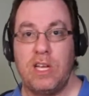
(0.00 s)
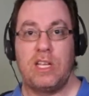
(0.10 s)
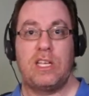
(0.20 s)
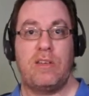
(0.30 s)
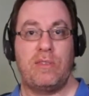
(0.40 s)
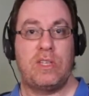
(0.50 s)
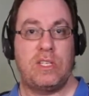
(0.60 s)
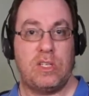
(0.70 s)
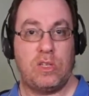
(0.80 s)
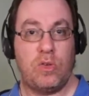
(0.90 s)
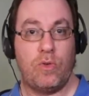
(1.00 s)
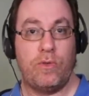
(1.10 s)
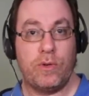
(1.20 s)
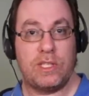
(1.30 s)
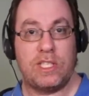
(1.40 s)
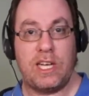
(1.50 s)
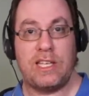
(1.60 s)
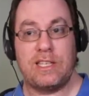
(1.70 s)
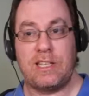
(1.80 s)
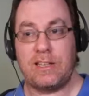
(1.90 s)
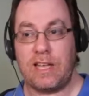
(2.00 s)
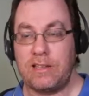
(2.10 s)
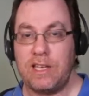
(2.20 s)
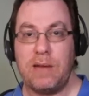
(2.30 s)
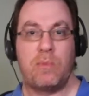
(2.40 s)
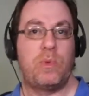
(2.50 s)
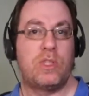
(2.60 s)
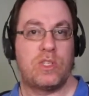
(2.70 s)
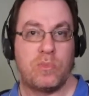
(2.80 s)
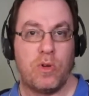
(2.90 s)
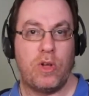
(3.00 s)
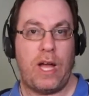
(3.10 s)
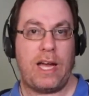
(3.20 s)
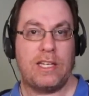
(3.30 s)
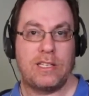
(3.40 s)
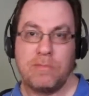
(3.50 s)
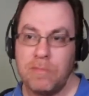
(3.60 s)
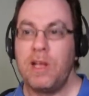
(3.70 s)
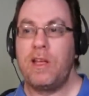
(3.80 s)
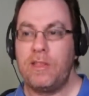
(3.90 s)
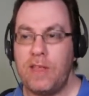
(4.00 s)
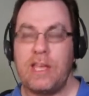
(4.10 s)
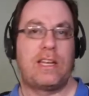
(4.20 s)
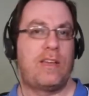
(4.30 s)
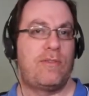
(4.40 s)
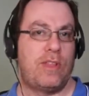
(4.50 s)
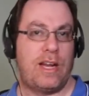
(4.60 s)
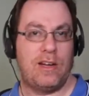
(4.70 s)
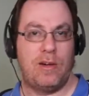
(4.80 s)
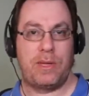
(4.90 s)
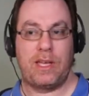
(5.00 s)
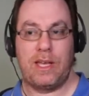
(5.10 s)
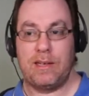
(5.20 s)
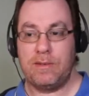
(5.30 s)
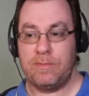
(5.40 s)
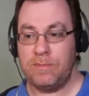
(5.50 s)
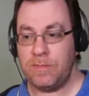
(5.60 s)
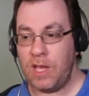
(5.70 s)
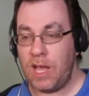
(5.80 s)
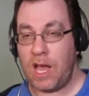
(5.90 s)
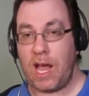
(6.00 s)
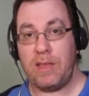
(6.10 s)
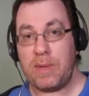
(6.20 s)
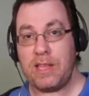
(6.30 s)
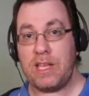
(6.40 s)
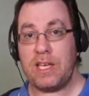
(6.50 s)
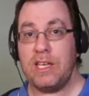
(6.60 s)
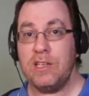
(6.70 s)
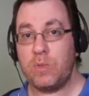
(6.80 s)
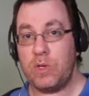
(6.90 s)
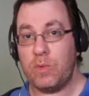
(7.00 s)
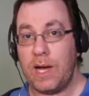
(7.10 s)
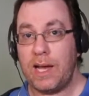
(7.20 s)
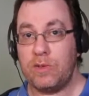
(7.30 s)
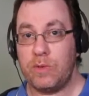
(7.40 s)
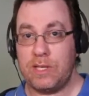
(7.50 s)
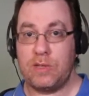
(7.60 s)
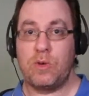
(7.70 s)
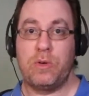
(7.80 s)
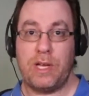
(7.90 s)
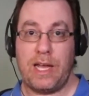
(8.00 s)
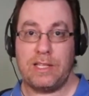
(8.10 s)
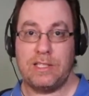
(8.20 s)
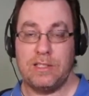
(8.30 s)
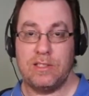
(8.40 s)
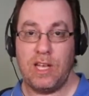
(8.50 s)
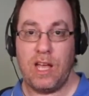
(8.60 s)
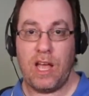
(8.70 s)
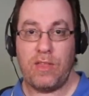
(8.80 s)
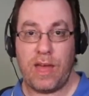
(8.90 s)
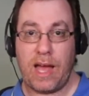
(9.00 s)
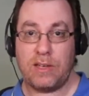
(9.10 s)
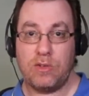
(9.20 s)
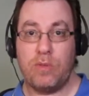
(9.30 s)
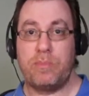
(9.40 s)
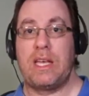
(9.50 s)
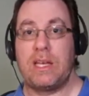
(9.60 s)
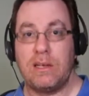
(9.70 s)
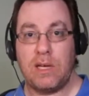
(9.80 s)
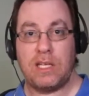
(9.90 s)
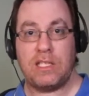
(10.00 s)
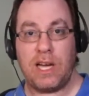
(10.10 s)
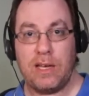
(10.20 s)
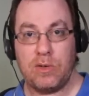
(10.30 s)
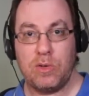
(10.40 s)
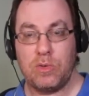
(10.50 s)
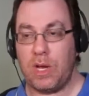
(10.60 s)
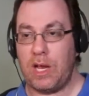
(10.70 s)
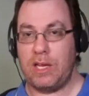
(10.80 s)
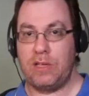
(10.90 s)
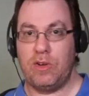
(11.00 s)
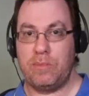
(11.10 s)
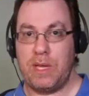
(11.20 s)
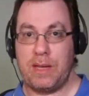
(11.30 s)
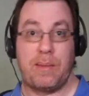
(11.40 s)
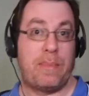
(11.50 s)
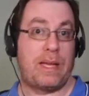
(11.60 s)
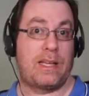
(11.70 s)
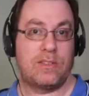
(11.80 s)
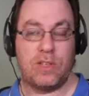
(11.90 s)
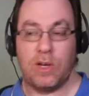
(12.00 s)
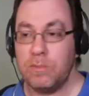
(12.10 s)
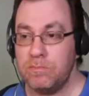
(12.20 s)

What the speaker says: give your viewers a chance to think that, yep, with a small action, they can give you that helping hand. And the main thing is, when you are doing these call to actions, that you're not being entitled and you're not being begging. So